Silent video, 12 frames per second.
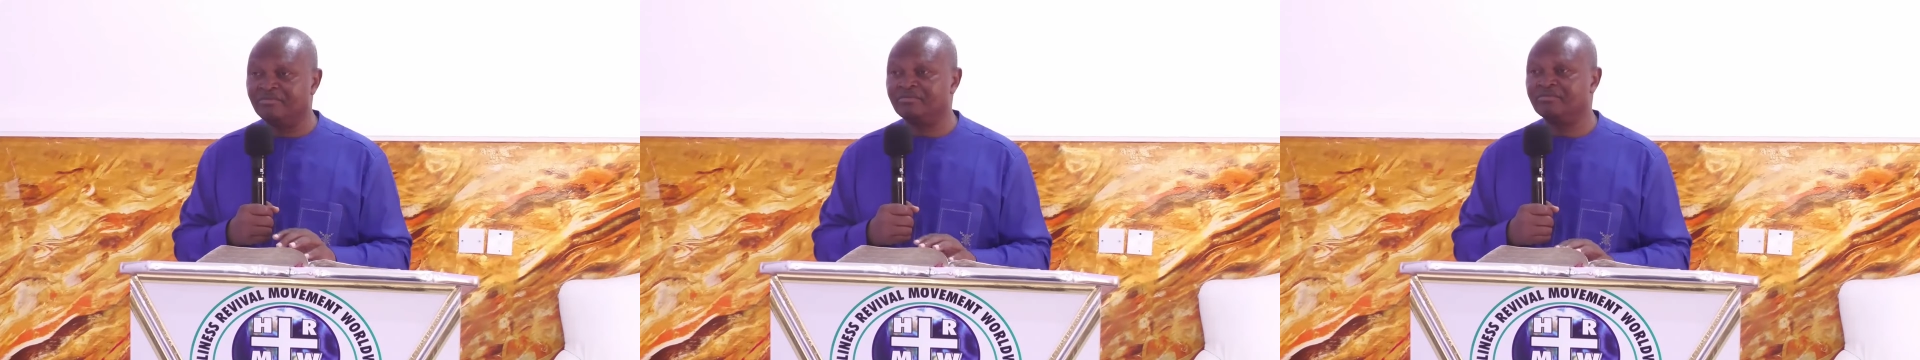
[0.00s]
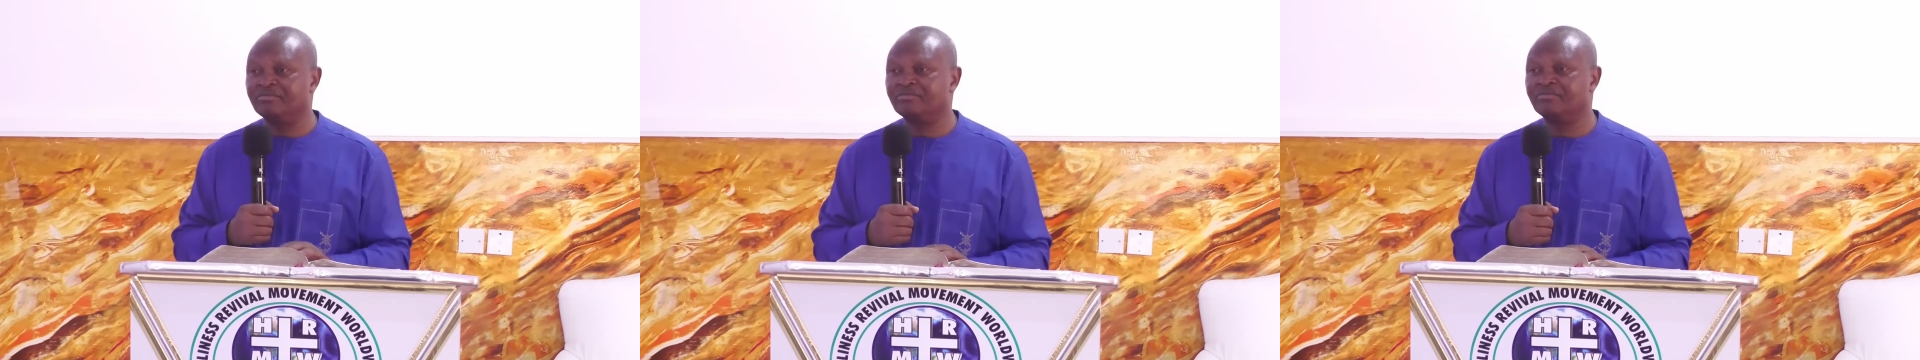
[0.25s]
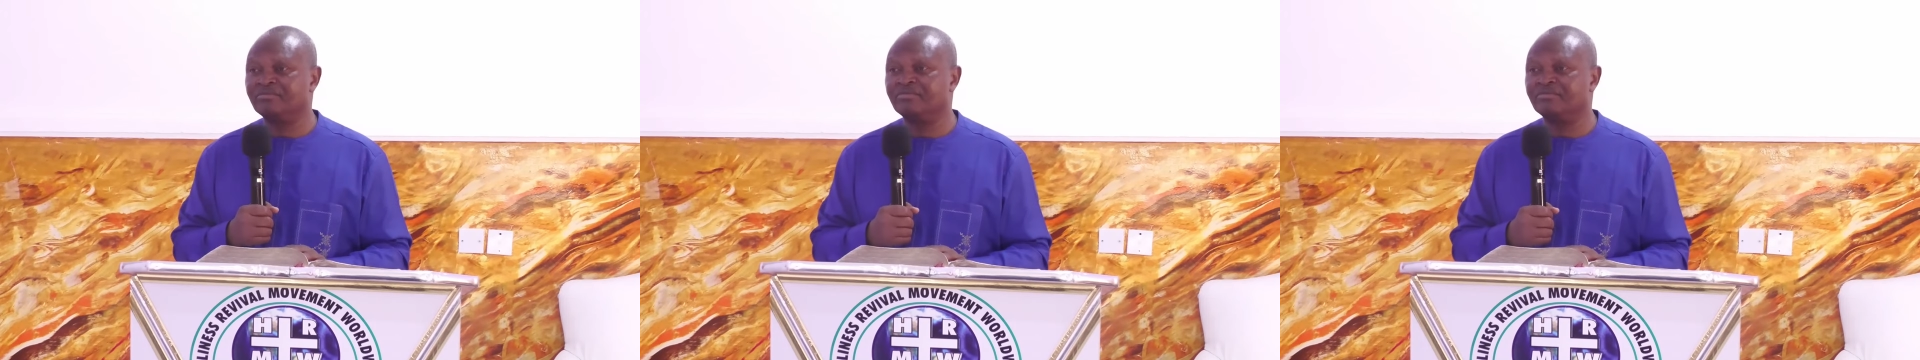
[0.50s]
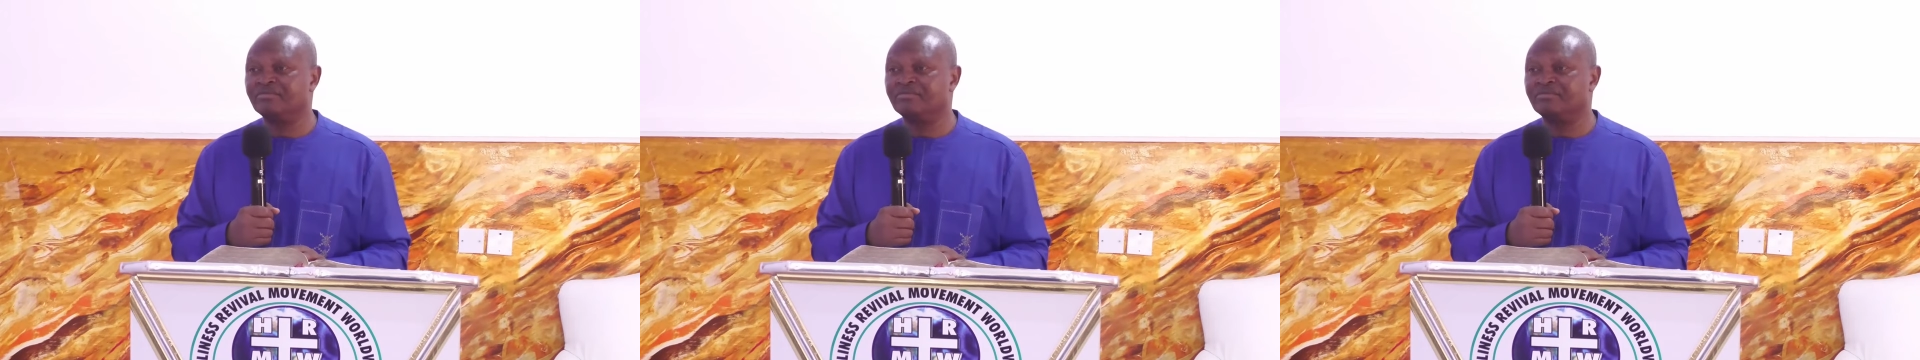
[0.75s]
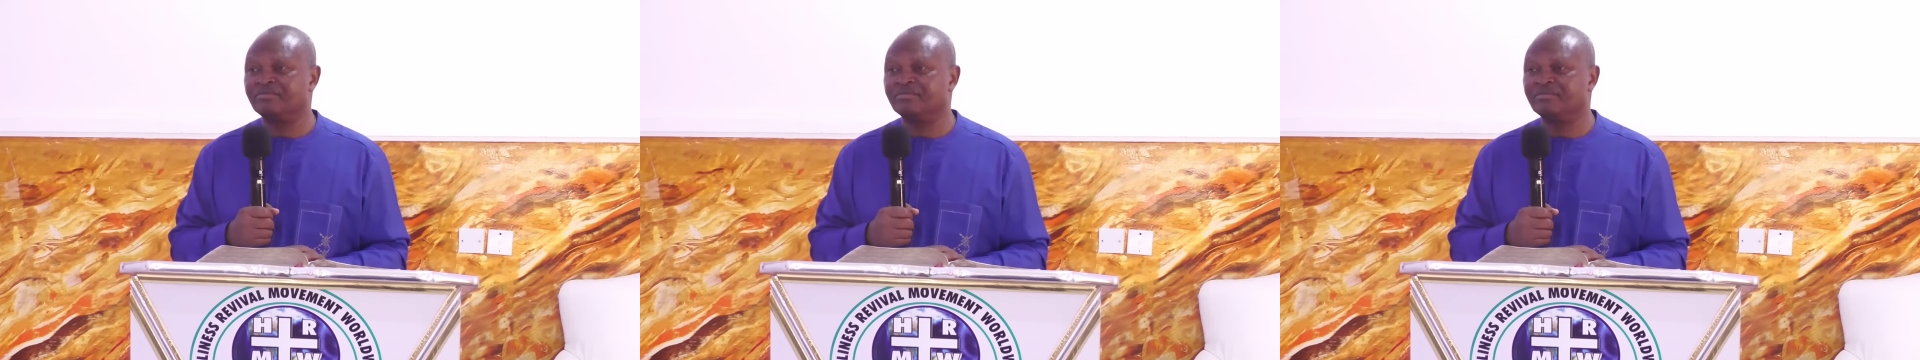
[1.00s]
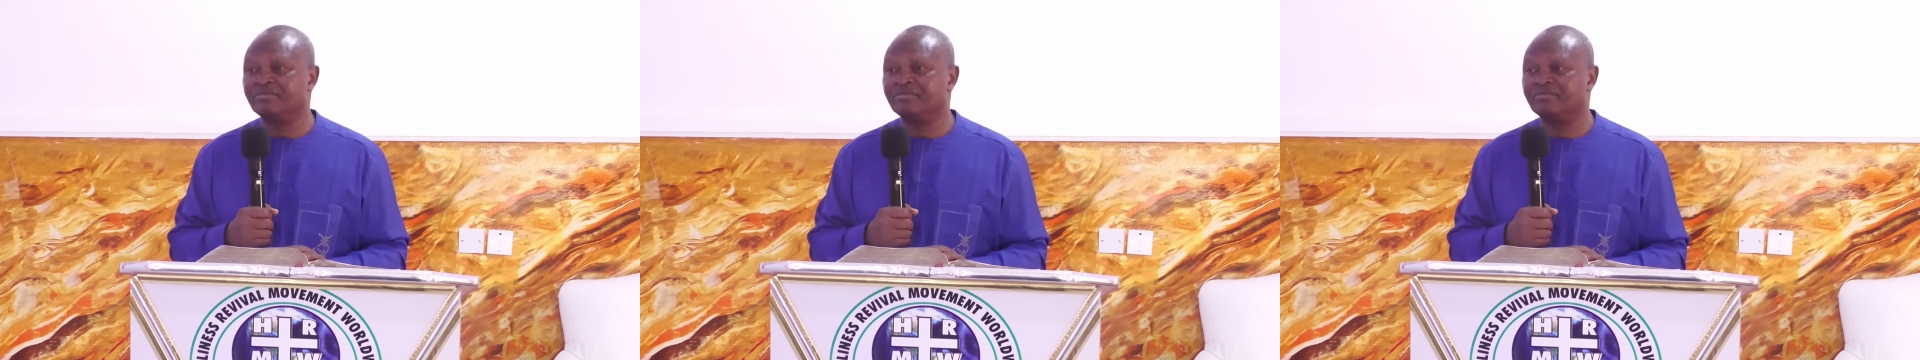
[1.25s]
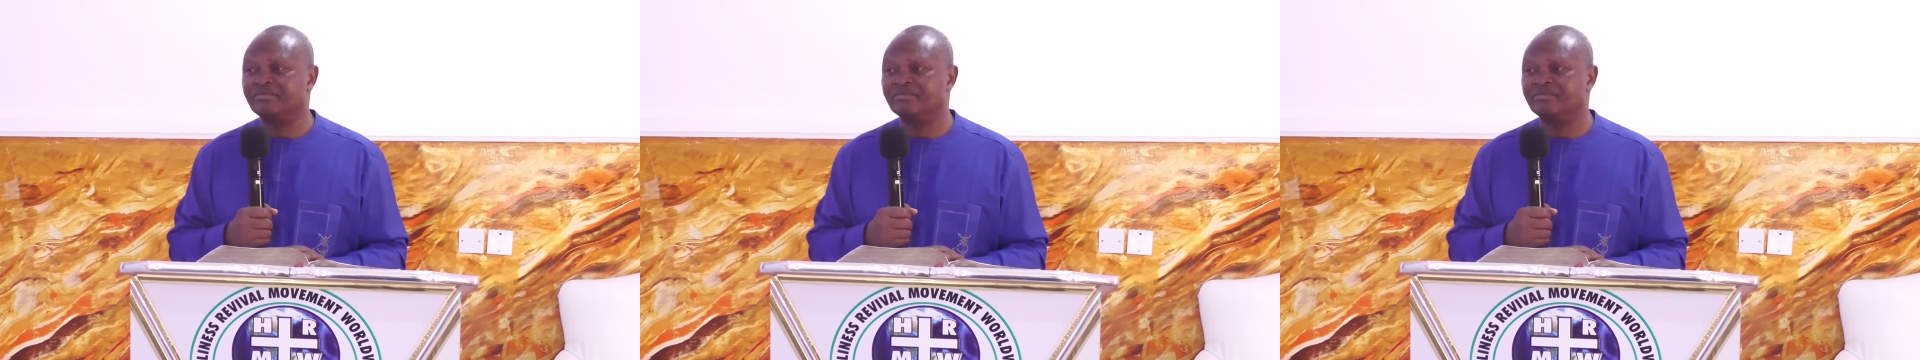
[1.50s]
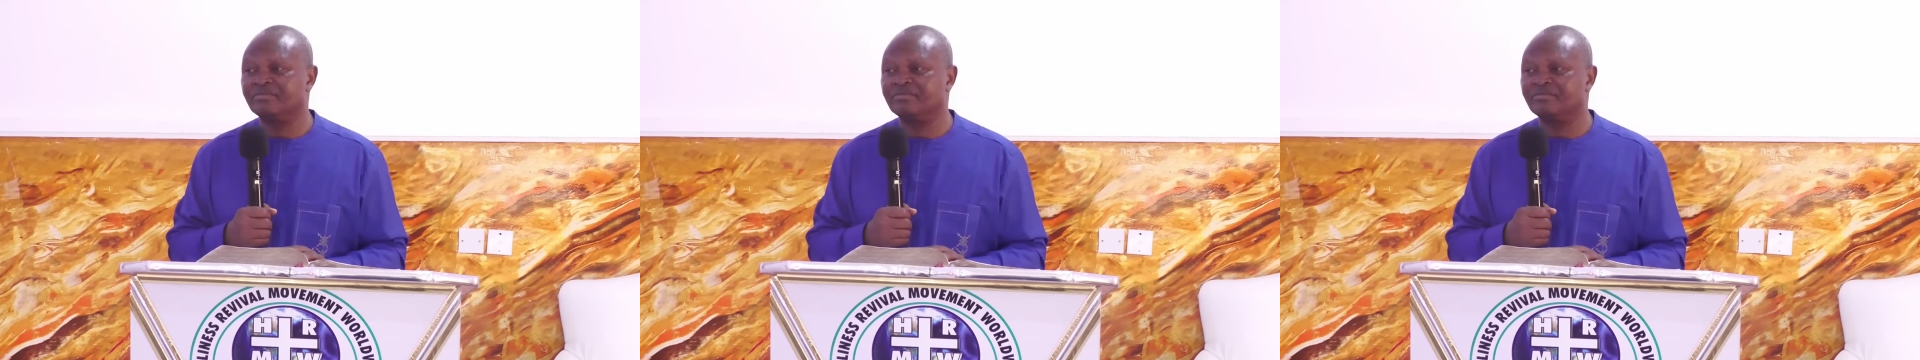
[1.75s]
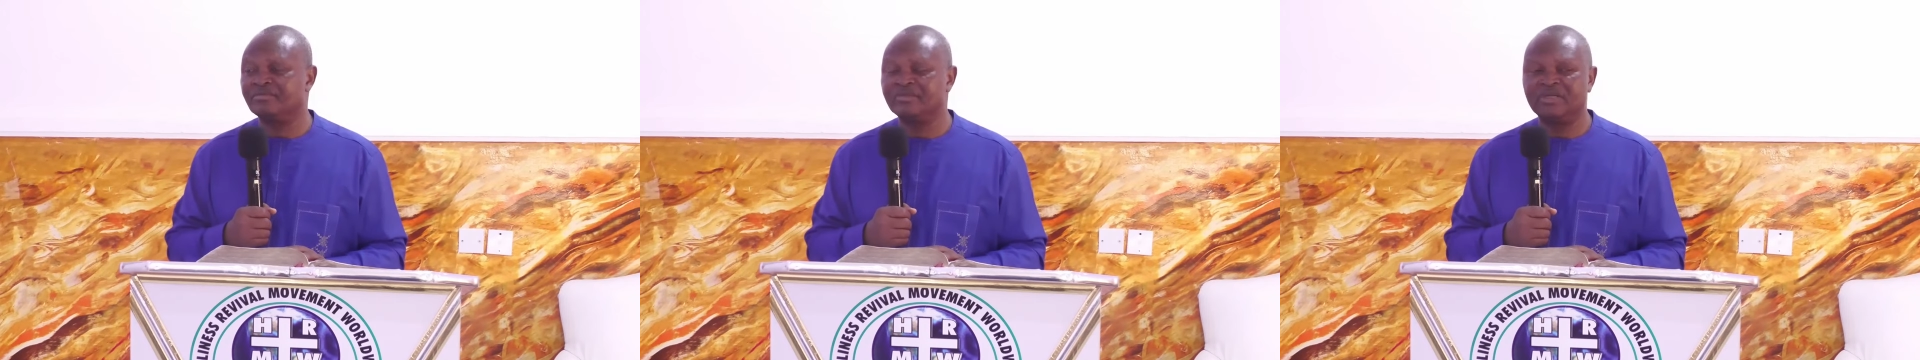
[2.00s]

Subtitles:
No one is speaking in this clip.